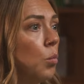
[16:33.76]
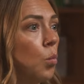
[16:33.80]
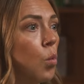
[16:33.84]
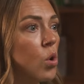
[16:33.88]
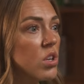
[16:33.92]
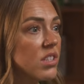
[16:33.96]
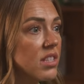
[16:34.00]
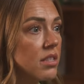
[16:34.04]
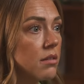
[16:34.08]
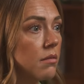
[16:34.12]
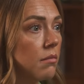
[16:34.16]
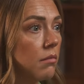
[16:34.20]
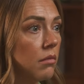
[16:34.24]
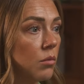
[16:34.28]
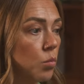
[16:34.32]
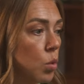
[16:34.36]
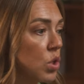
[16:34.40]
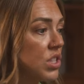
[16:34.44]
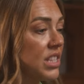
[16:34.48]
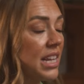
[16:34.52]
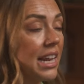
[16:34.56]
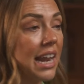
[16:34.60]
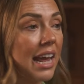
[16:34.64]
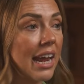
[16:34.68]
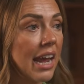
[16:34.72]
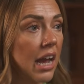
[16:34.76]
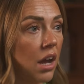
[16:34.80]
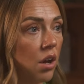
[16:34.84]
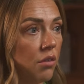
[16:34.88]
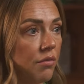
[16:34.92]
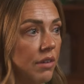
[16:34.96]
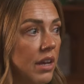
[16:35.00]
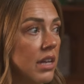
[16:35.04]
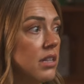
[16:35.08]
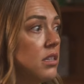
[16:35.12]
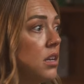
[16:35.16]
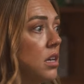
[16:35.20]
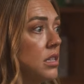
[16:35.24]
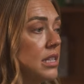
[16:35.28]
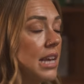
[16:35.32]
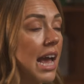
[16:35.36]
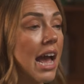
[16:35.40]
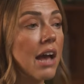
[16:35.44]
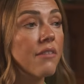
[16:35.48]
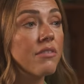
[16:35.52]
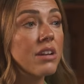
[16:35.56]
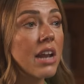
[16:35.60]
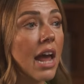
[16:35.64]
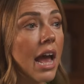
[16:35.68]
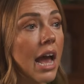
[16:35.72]
what's the layout of it? Does it
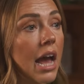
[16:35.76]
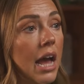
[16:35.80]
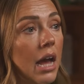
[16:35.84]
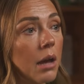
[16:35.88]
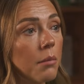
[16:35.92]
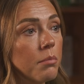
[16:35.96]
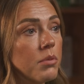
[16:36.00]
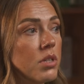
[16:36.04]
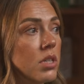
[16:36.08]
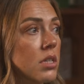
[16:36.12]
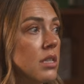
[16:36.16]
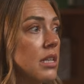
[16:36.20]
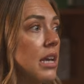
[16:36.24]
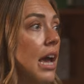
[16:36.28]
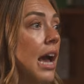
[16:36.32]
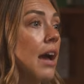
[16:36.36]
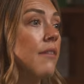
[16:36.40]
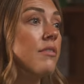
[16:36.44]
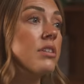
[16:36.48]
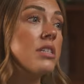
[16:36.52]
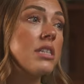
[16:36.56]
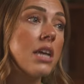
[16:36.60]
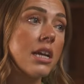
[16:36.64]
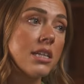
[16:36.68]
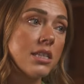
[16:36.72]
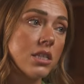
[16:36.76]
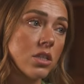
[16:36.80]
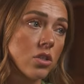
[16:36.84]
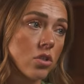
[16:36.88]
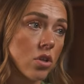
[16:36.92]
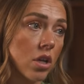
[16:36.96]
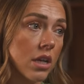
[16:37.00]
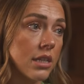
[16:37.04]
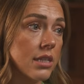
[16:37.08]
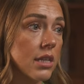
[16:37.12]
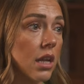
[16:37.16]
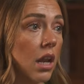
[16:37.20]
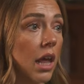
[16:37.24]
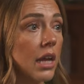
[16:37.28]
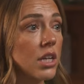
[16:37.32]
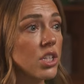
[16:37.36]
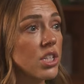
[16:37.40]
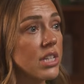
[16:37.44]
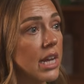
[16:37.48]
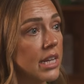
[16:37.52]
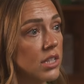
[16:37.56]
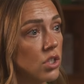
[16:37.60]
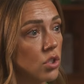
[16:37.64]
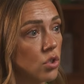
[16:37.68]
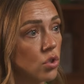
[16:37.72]
have an app? Does it have a desktop? Is it like
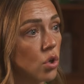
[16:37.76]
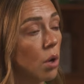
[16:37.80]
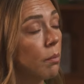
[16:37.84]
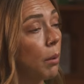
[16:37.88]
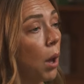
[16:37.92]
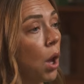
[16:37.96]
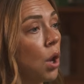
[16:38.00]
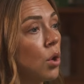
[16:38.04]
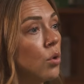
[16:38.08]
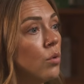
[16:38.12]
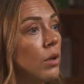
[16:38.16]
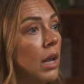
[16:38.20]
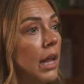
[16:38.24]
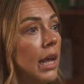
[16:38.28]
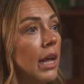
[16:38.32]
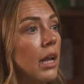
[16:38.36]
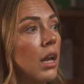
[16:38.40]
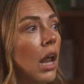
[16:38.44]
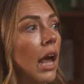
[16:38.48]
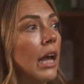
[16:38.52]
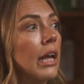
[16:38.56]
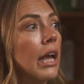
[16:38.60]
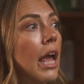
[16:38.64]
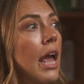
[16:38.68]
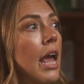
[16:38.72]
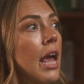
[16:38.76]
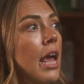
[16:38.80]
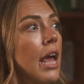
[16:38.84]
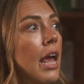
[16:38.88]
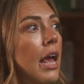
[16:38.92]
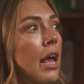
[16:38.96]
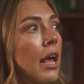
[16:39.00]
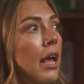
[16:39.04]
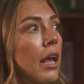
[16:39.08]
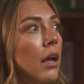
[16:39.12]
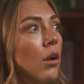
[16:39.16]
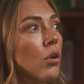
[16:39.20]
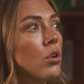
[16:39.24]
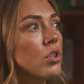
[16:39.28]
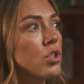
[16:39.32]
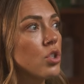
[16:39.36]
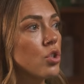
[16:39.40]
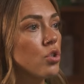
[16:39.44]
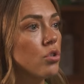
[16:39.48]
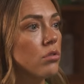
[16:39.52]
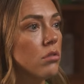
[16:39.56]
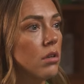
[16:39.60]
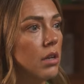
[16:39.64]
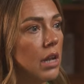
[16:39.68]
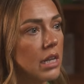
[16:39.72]
desktop only? Like, because
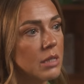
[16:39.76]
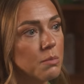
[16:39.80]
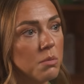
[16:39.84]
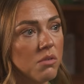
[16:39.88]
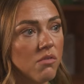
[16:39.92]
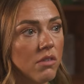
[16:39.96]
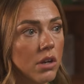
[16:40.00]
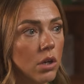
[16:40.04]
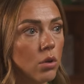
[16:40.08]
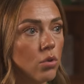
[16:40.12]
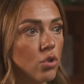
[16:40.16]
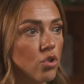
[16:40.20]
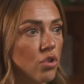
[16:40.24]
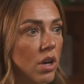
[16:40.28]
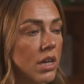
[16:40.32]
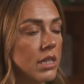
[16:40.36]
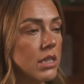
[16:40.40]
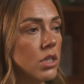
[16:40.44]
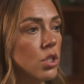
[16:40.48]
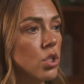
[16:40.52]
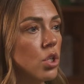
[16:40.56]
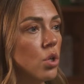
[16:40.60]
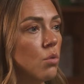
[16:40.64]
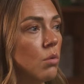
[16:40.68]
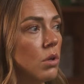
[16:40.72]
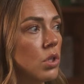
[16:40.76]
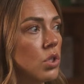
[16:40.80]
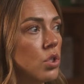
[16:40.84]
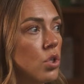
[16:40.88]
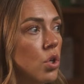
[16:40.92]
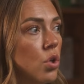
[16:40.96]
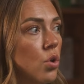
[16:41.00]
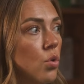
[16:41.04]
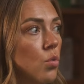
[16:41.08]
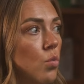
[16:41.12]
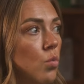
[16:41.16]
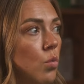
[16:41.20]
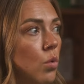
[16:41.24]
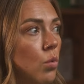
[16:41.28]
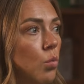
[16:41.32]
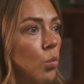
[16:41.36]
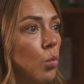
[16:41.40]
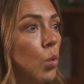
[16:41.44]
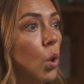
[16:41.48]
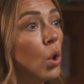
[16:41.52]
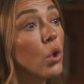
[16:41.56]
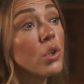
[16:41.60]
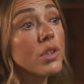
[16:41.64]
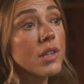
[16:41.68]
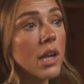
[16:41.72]
let's be real, Trading 212
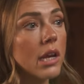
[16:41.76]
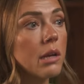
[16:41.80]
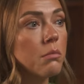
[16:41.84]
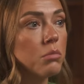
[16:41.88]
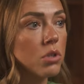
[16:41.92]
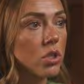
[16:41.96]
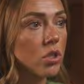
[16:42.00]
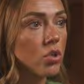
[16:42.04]
was aimed